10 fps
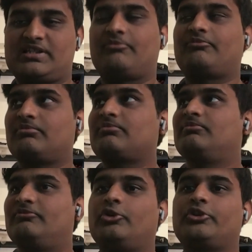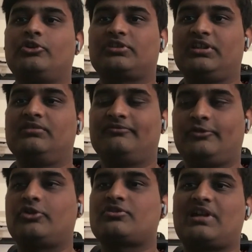except for your
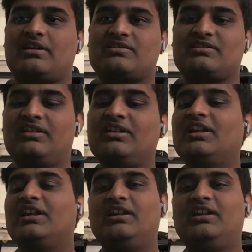strategy,